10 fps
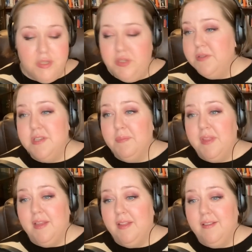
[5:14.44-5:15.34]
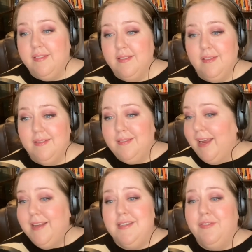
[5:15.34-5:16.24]
to do something that is
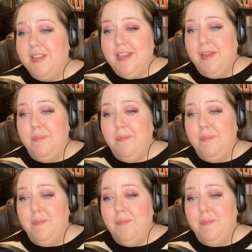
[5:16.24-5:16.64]
scientifically